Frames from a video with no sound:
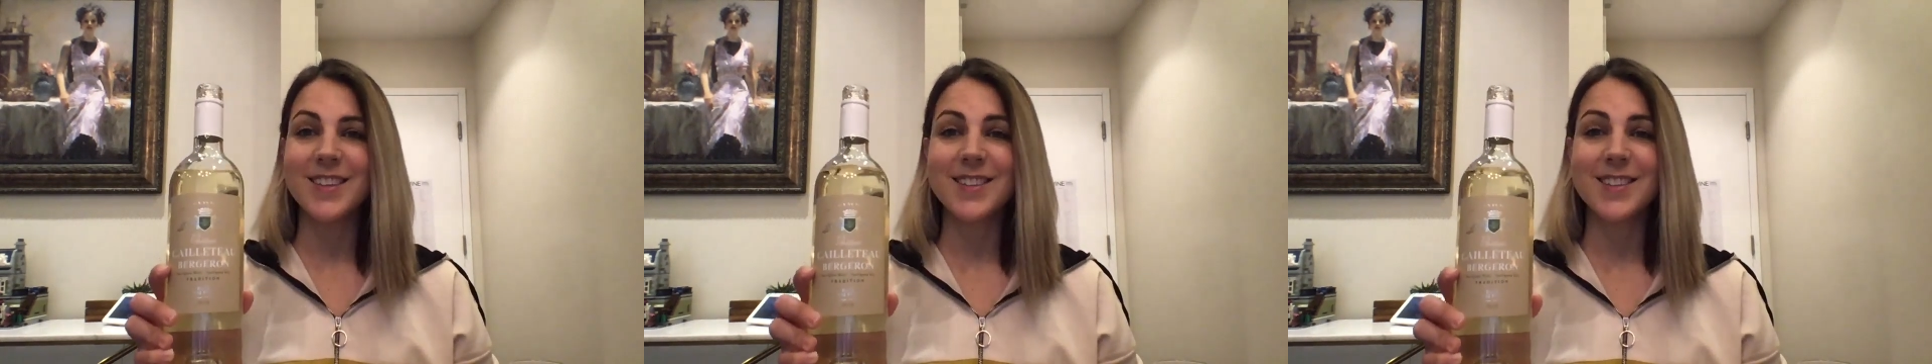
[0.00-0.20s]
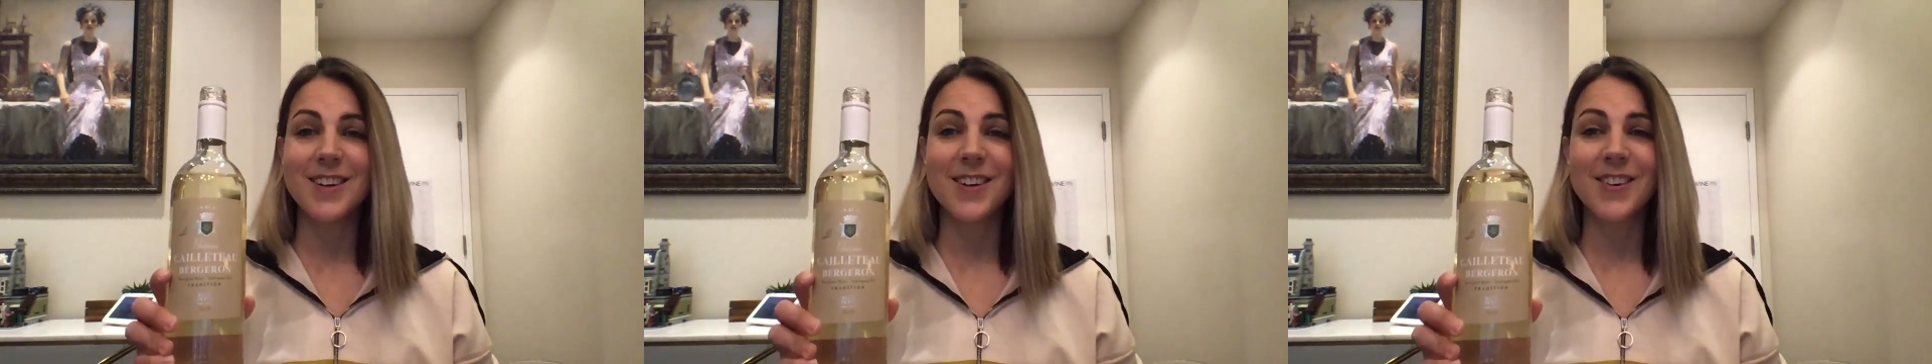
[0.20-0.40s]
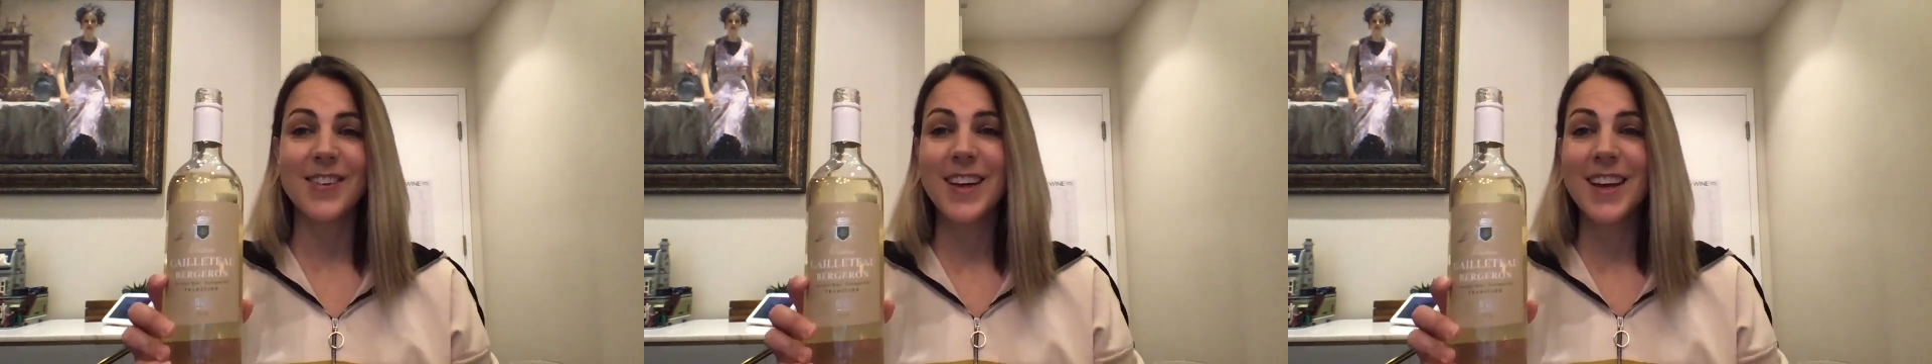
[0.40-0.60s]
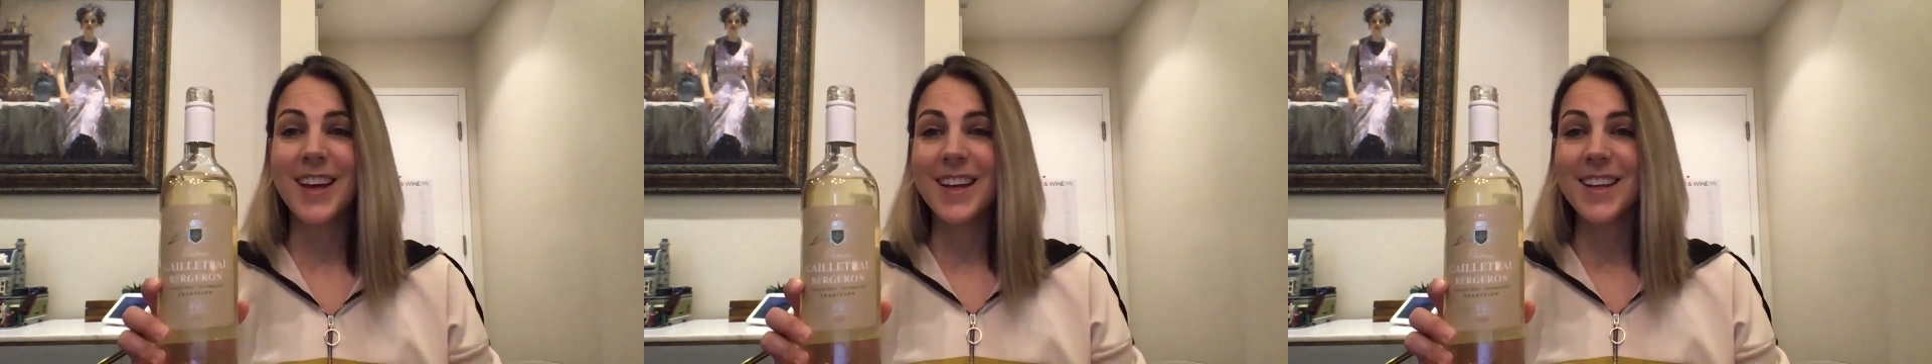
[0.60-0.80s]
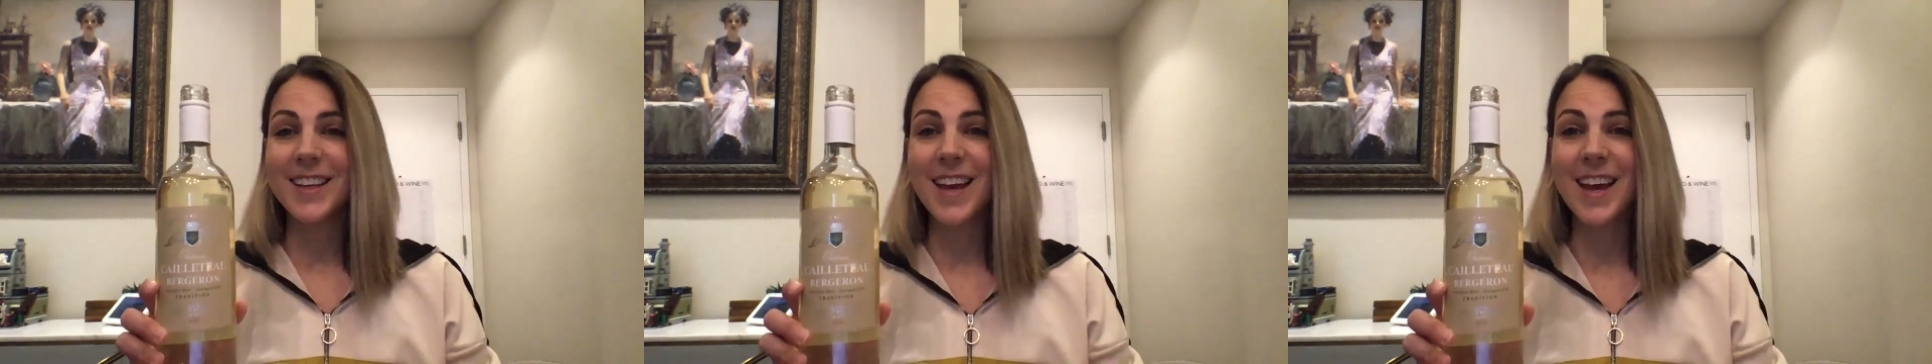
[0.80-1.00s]
So,
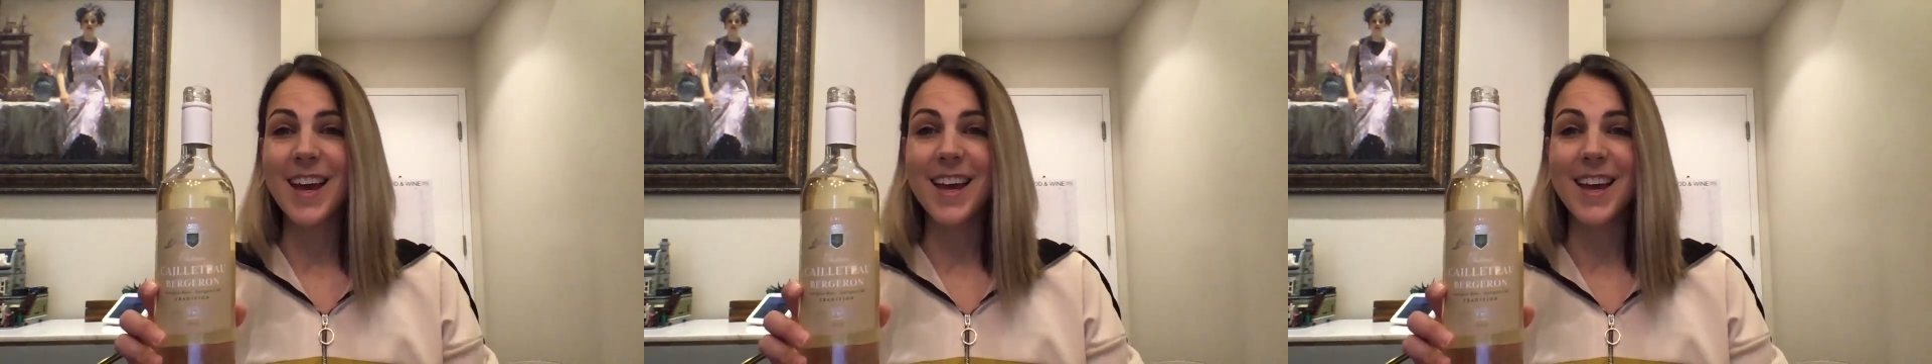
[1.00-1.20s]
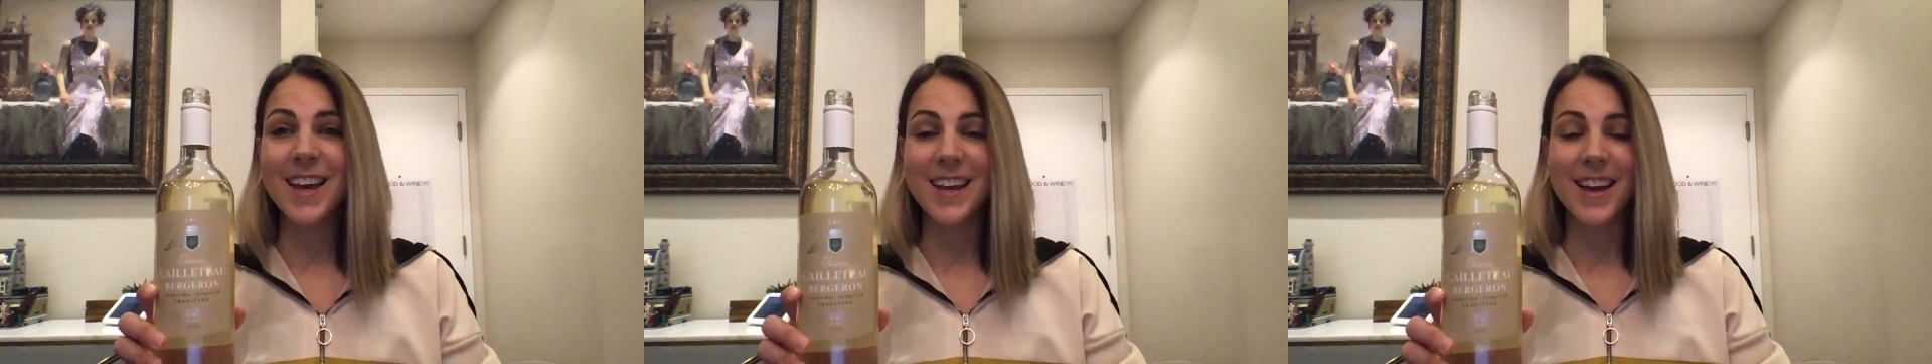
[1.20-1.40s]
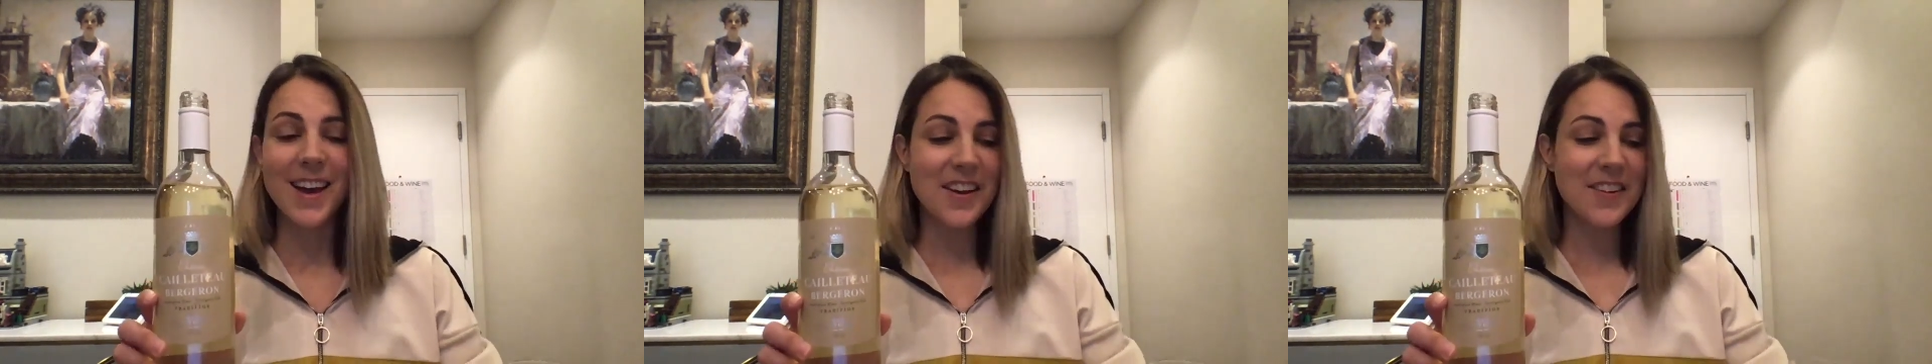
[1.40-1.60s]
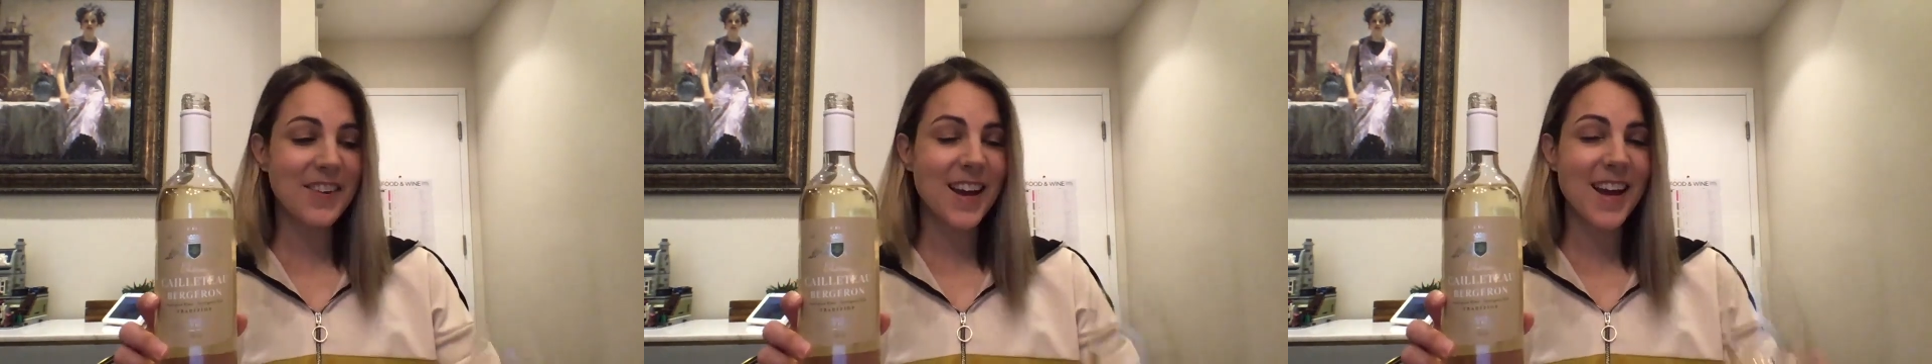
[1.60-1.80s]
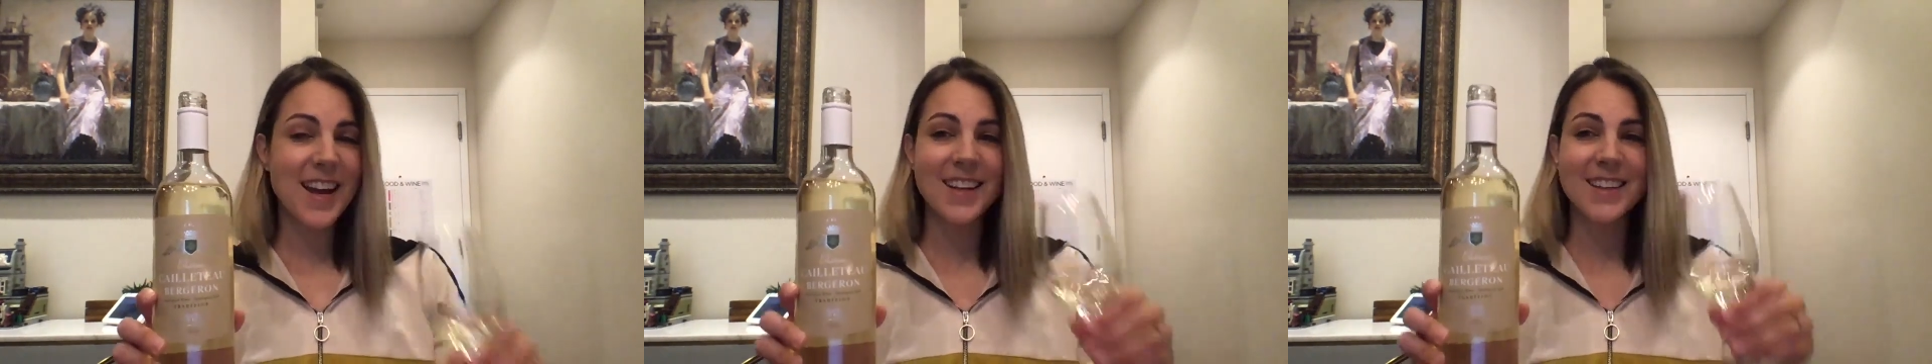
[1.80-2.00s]
yay! All
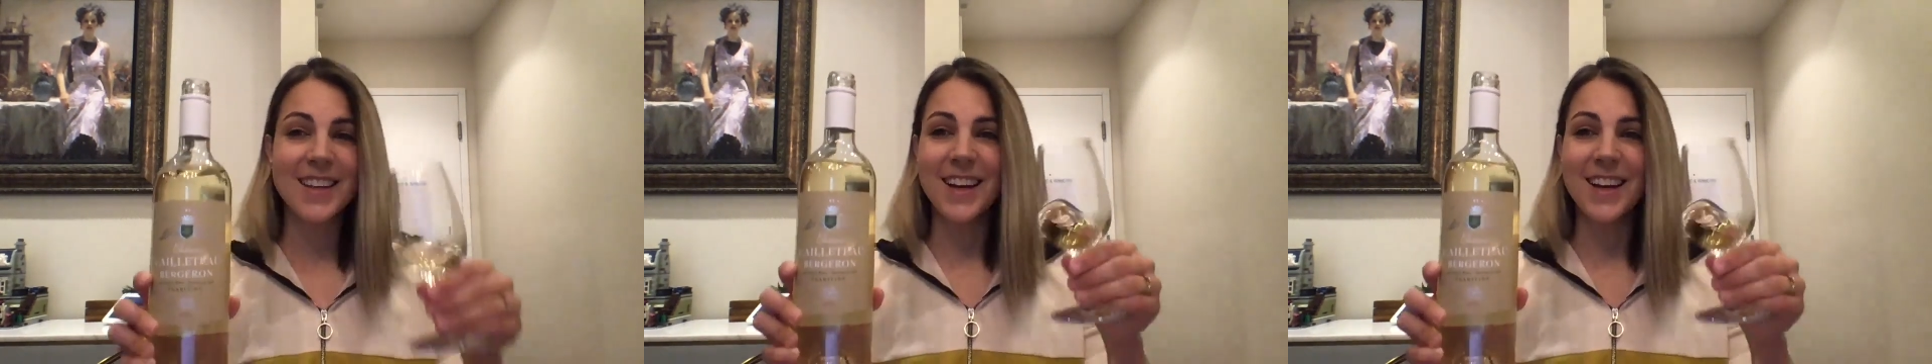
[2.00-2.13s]
right.